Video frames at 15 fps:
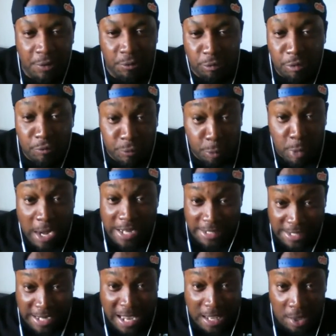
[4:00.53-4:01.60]
for right
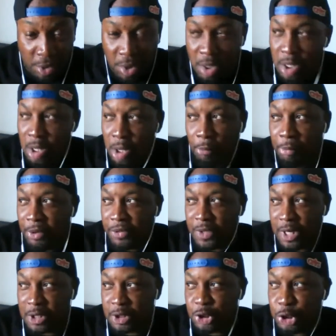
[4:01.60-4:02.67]
now, but
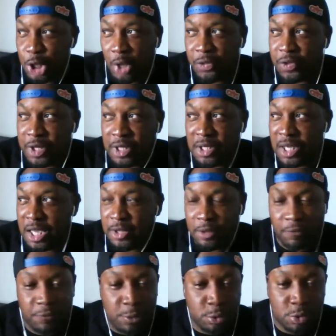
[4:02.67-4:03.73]
there's nothing in the
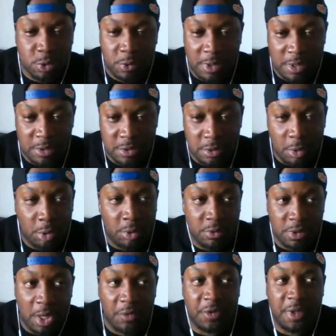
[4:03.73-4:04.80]
future
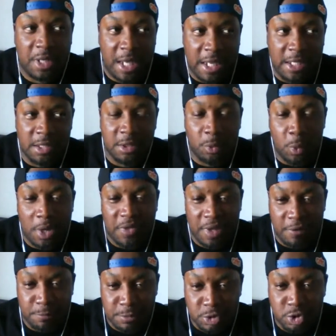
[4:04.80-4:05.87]
nothing in the way they've
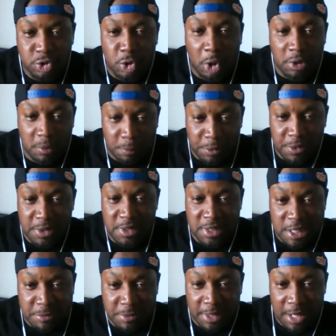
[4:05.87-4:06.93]
started to put this
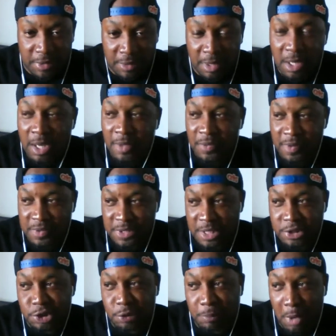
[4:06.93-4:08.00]
team together that says
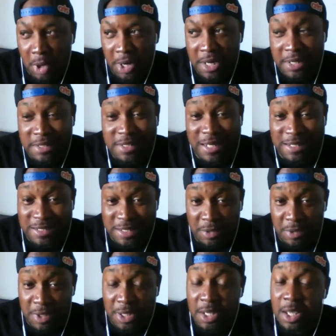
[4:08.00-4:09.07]
Jabari is
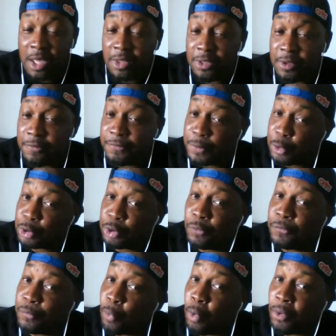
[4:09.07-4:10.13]
necessarily the future
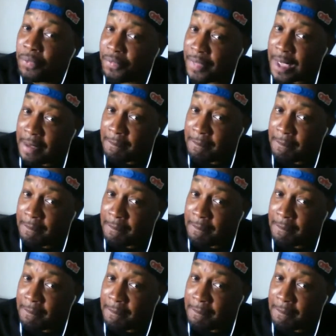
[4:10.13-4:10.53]
for them,